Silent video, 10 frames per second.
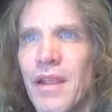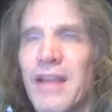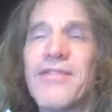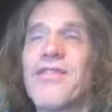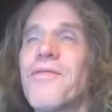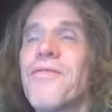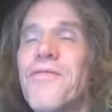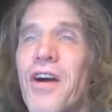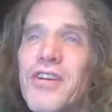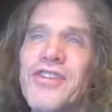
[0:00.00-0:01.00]
It's a
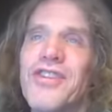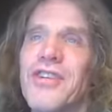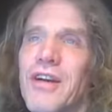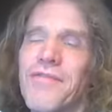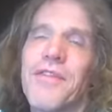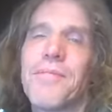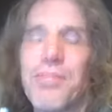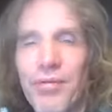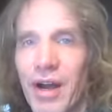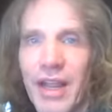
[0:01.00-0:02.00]
function of the
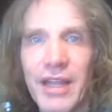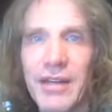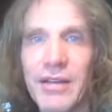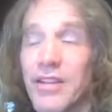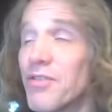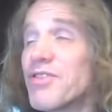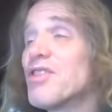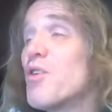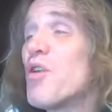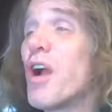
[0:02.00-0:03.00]
brain. There's
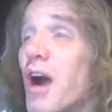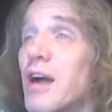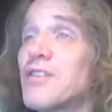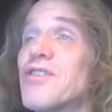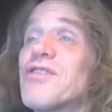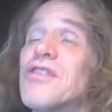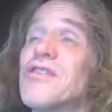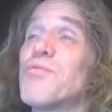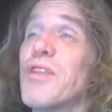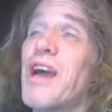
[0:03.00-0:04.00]
no
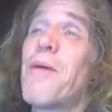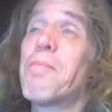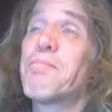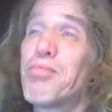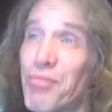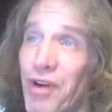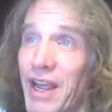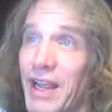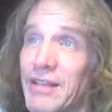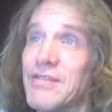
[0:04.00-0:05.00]
consciousness without
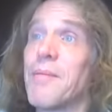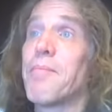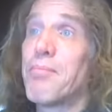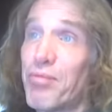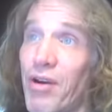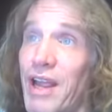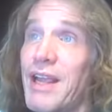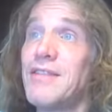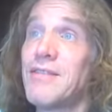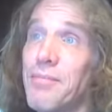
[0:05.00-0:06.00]
brains.
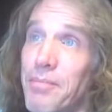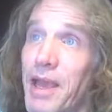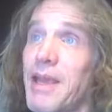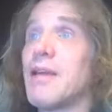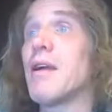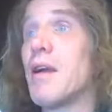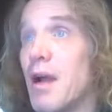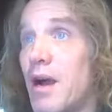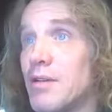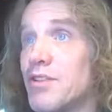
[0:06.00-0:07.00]
Brains make
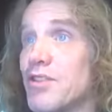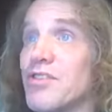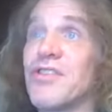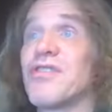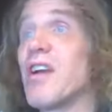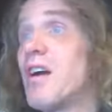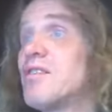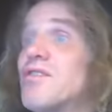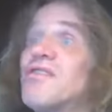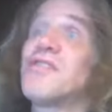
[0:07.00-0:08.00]
consciousness.
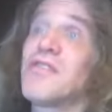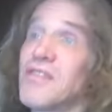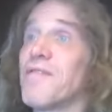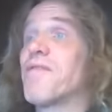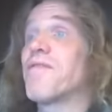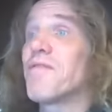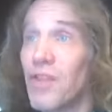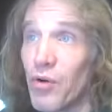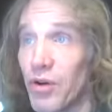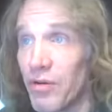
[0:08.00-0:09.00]
Consciousness doesn't
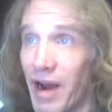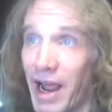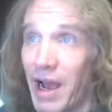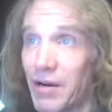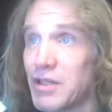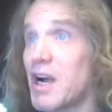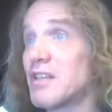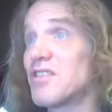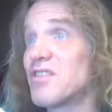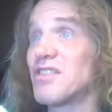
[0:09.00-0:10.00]
float around.
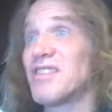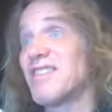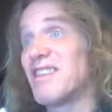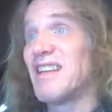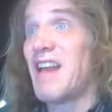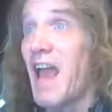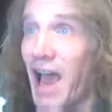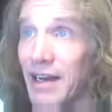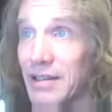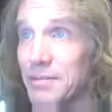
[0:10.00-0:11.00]
Consciousness isn't in
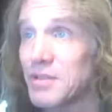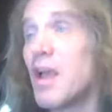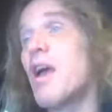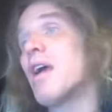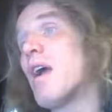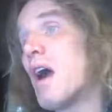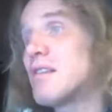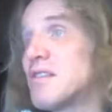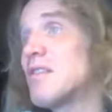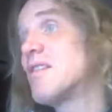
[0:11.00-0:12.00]
atoms.
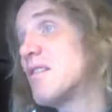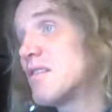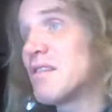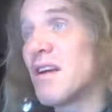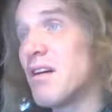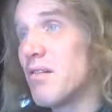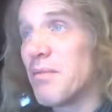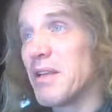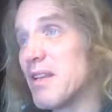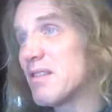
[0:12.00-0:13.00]
Consciousness isn't, oh,
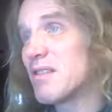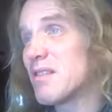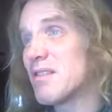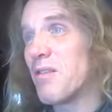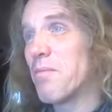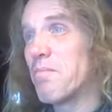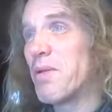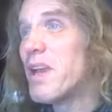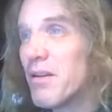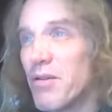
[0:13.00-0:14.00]
I mean, this is just so
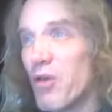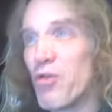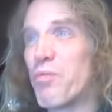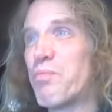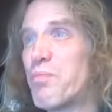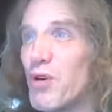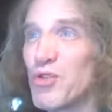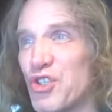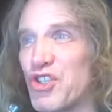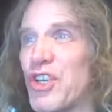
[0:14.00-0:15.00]
pure
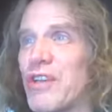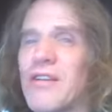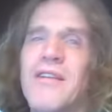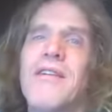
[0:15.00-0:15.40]
bullshit.